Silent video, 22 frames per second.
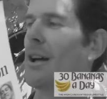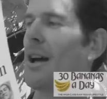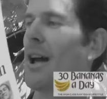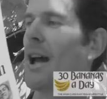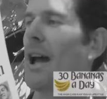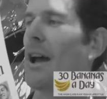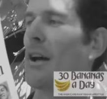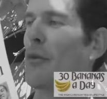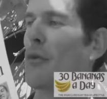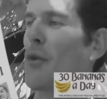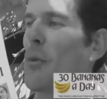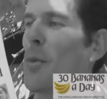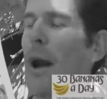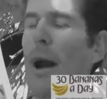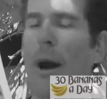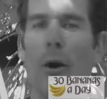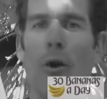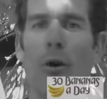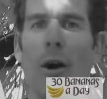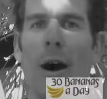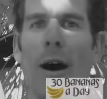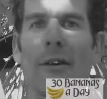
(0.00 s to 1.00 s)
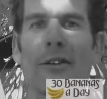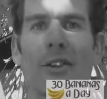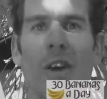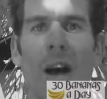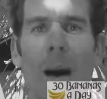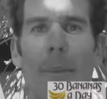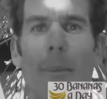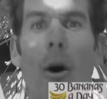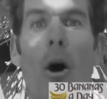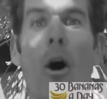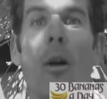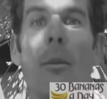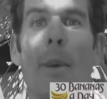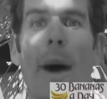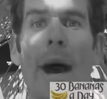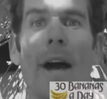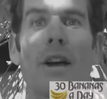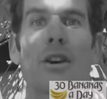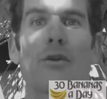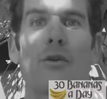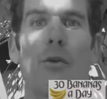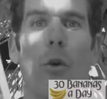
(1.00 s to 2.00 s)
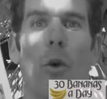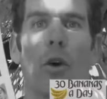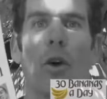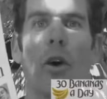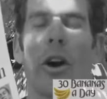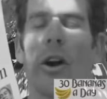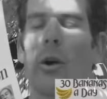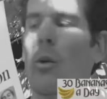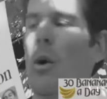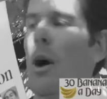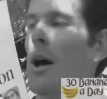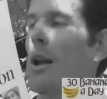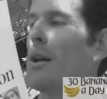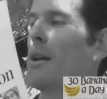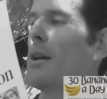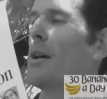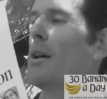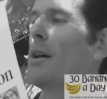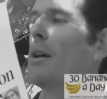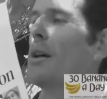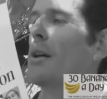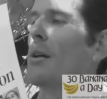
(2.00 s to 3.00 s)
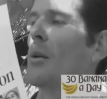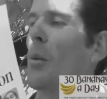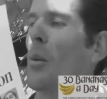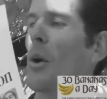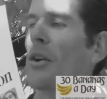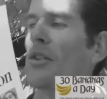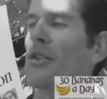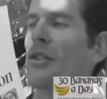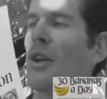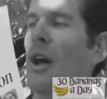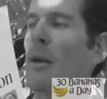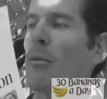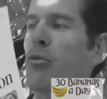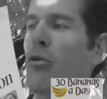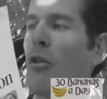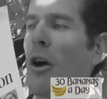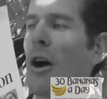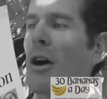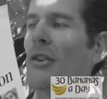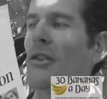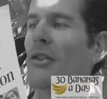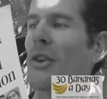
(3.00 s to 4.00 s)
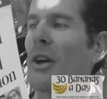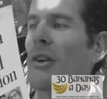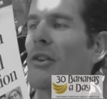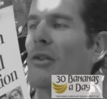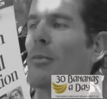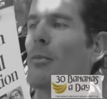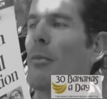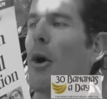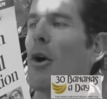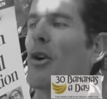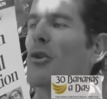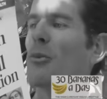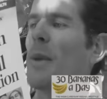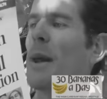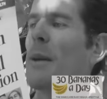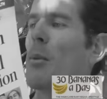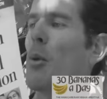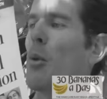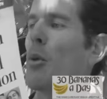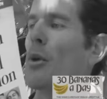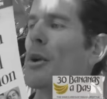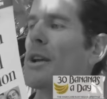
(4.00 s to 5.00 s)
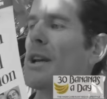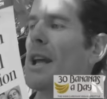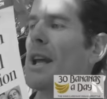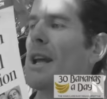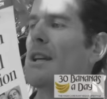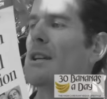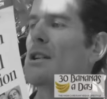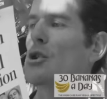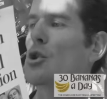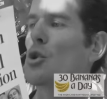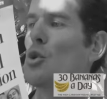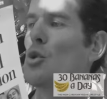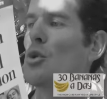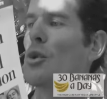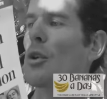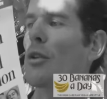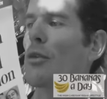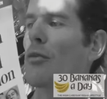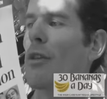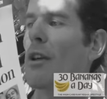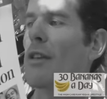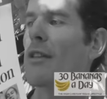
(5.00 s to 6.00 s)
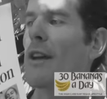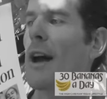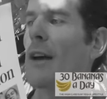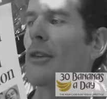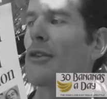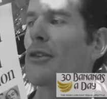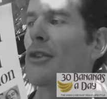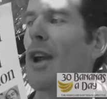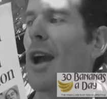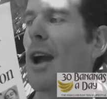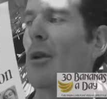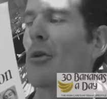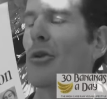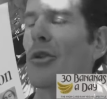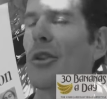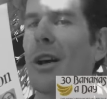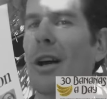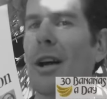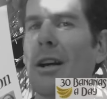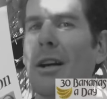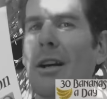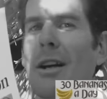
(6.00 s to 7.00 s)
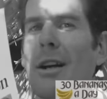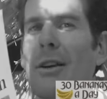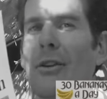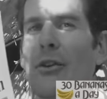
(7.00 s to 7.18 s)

And a few paragraphs up, on page 491, Weston A. Price says most people would need 2,000 to 3,000 calories a day.